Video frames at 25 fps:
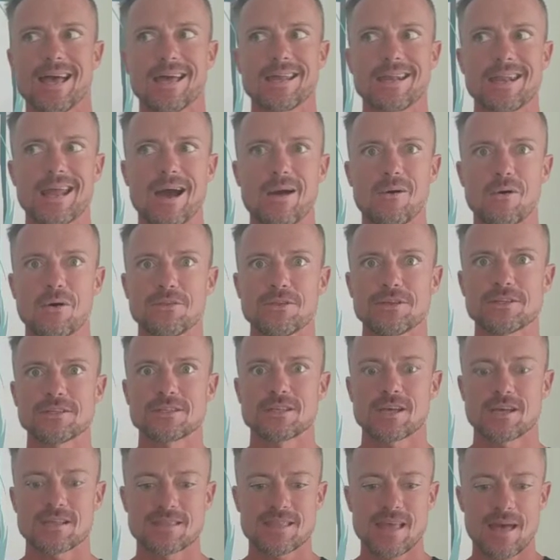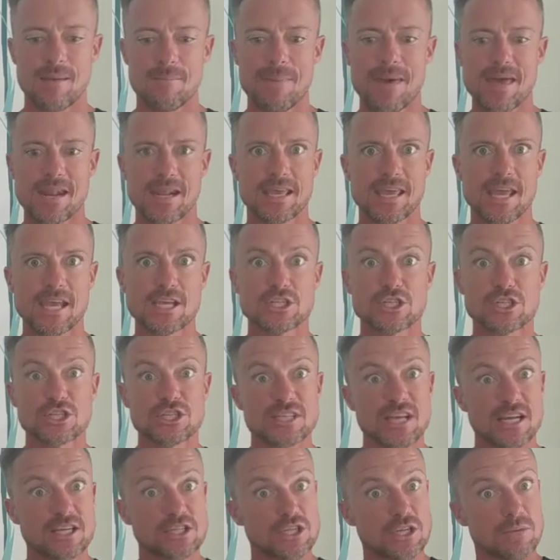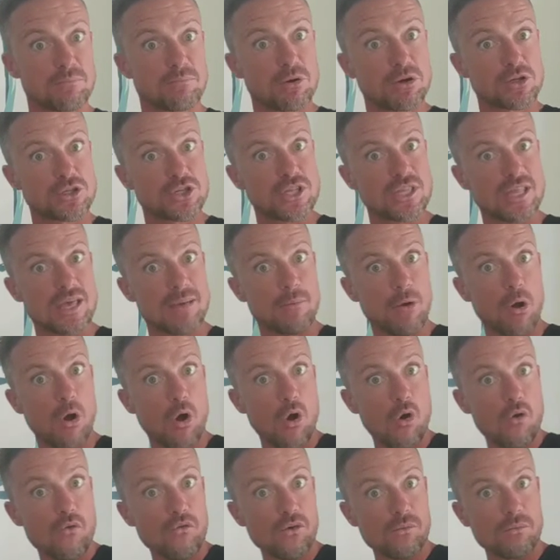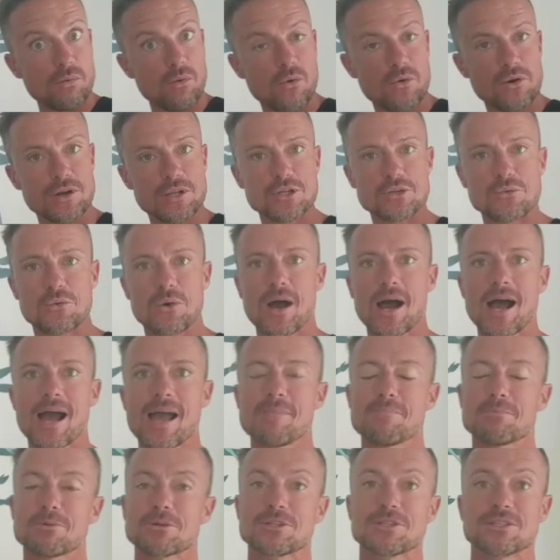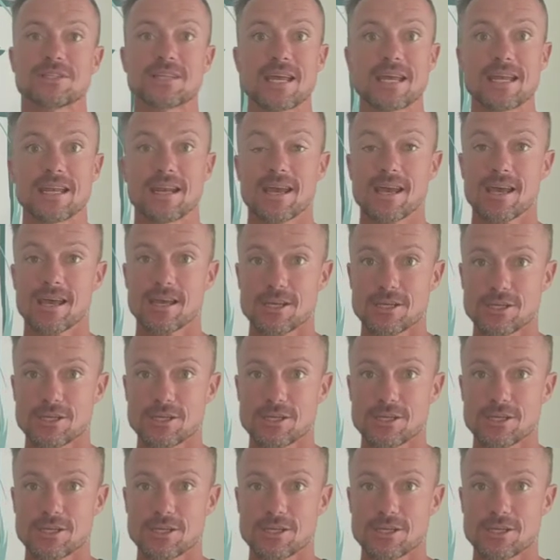and now all of a sudden that medication is actually pushing them overboard into a hyper state.